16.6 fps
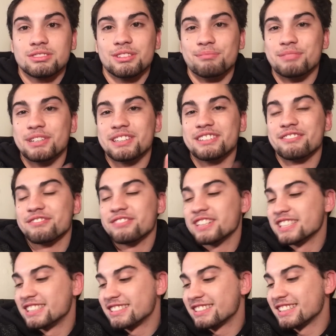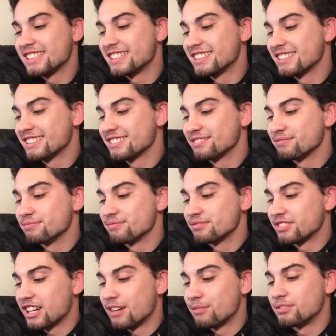But the funny thing
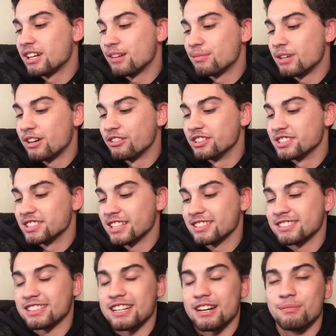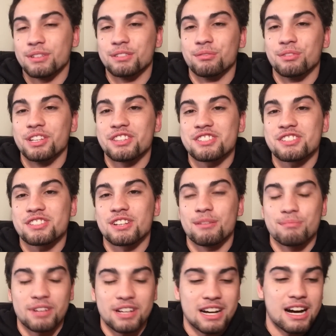Rob Dahm always has to come in with
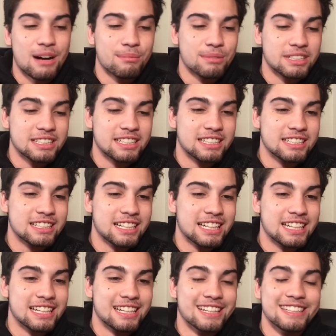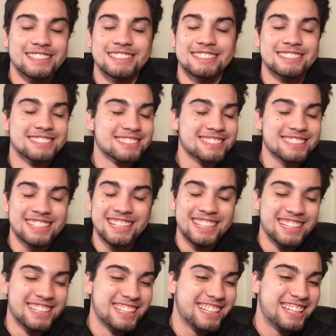some comedy, and
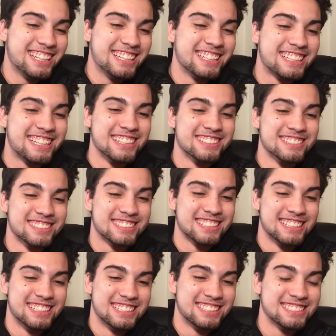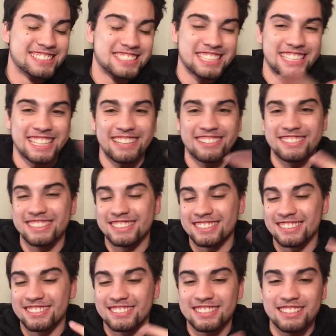he kills it. Check out these
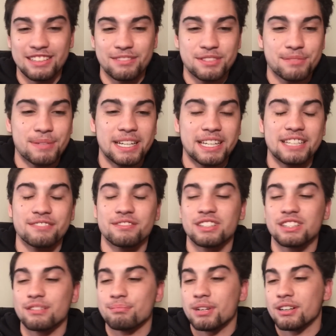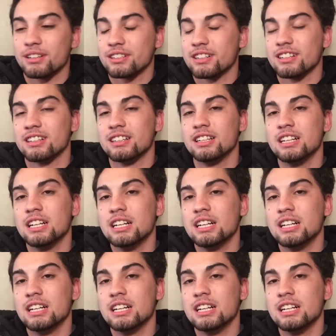little clips making fun of Parker.